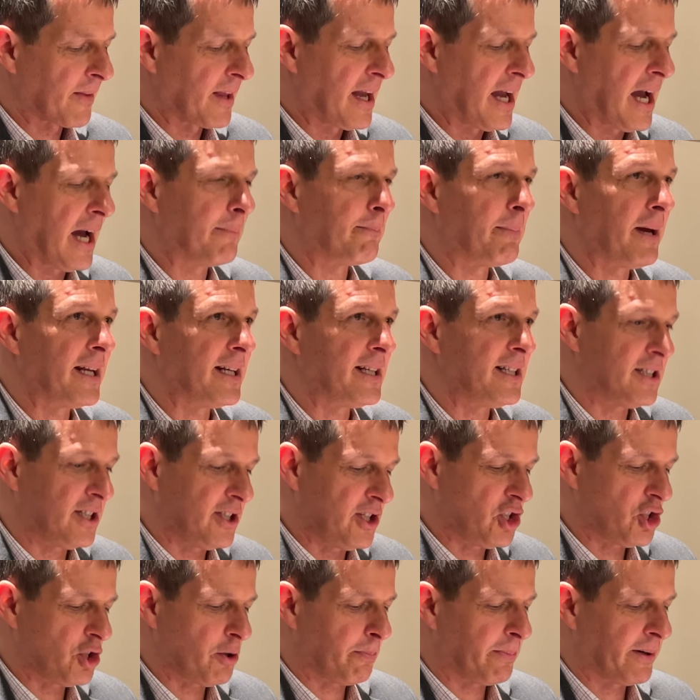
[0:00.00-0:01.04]
At Beit Issie
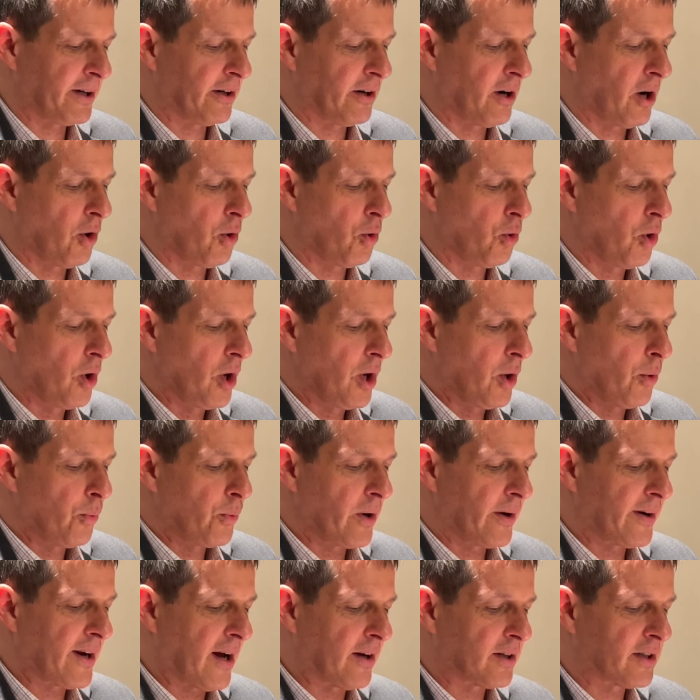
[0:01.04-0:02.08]
Shapiro, we
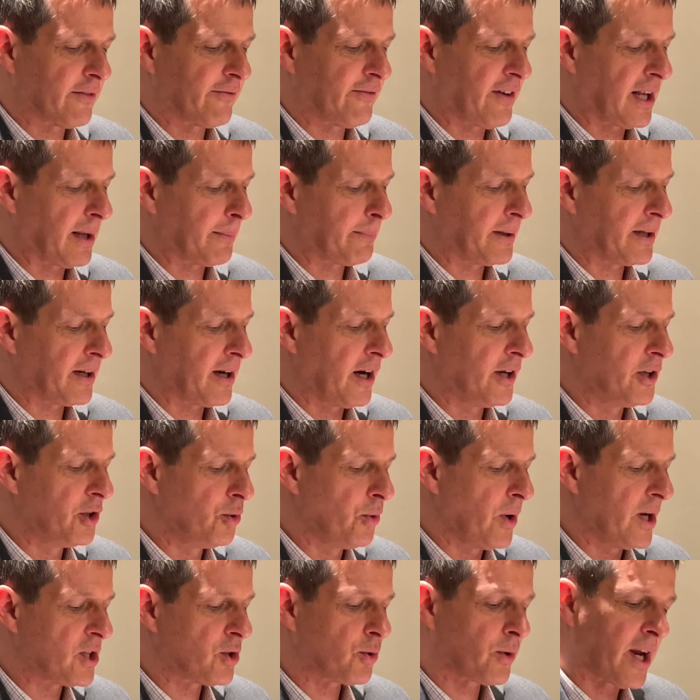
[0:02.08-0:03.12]
are now developing a new
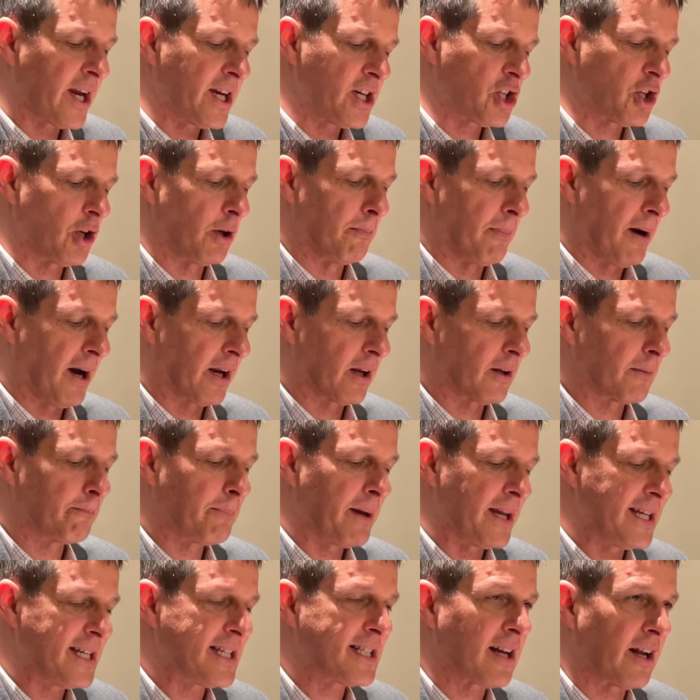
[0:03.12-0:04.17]
educational model
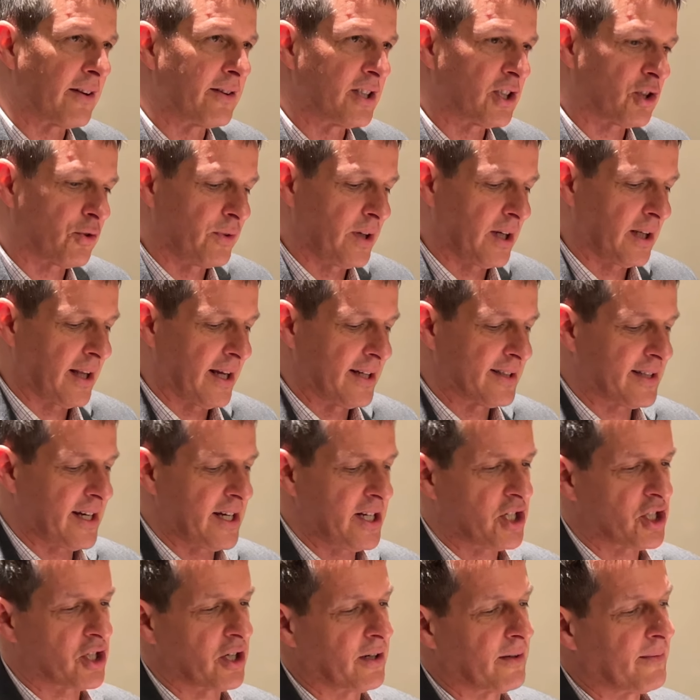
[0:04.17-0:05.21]
based on this
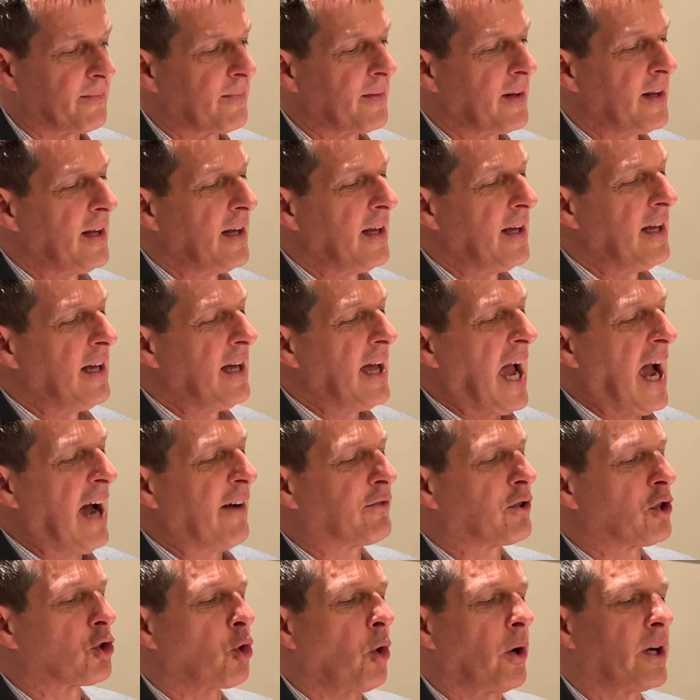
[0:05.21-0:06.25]
realization.
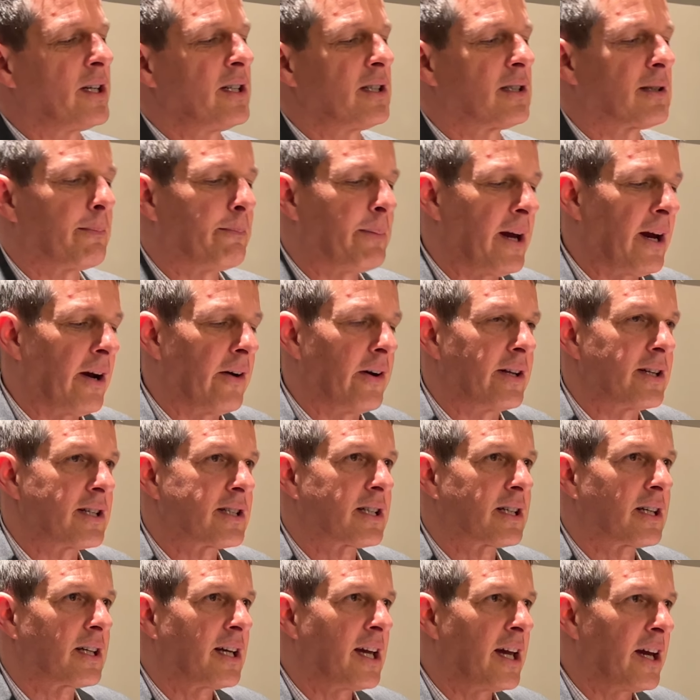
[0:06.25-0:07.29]
After talking to
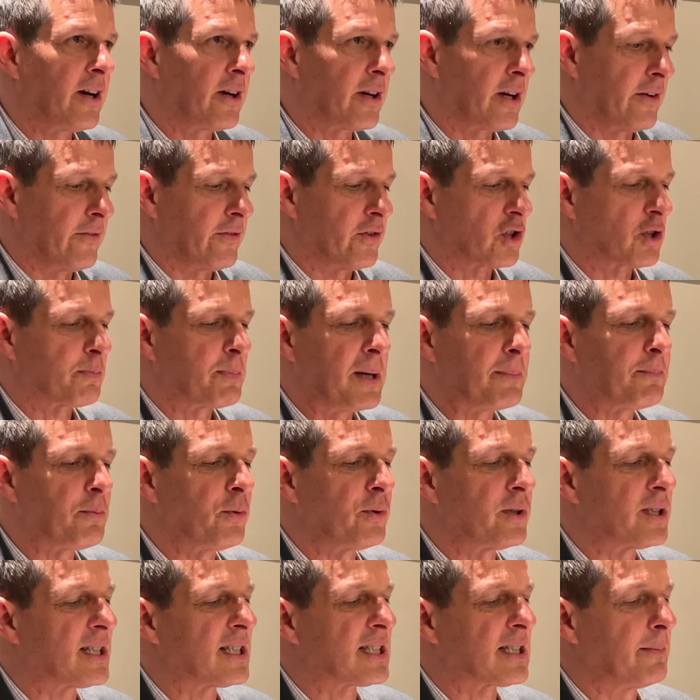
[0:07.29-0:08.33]
parents, caregivers, people
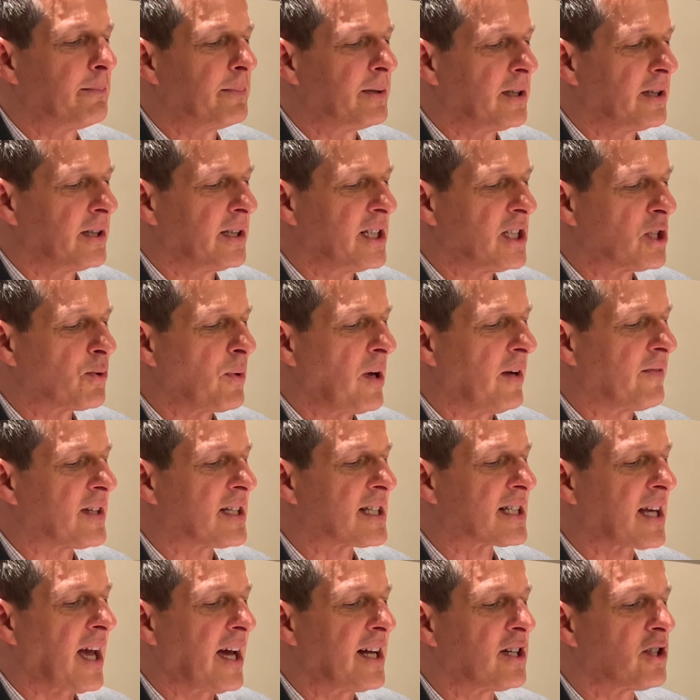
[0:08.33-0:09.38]
with disabilities, we have
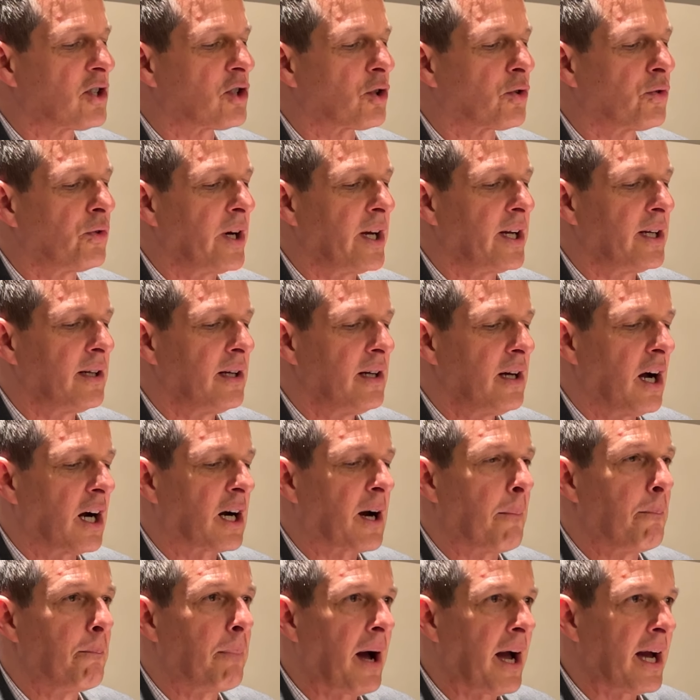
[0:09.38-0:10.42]
decided to create a
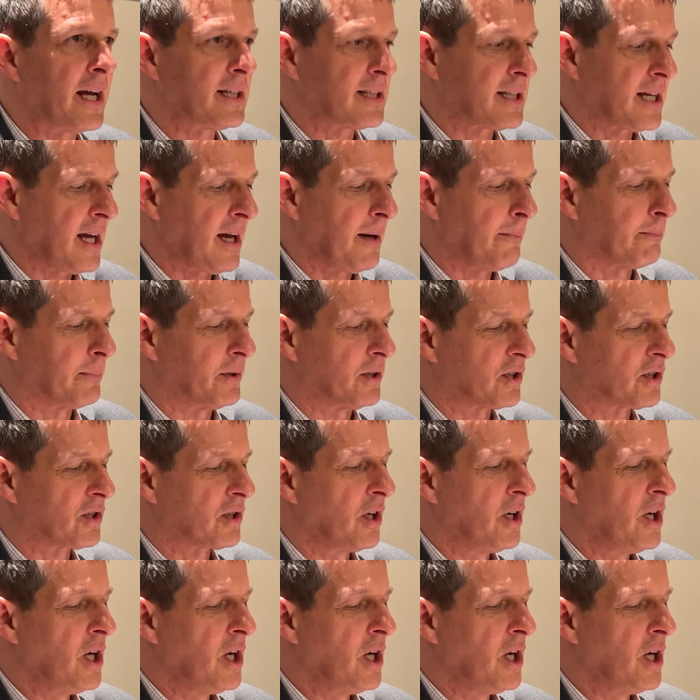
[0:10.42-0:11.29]
combined campus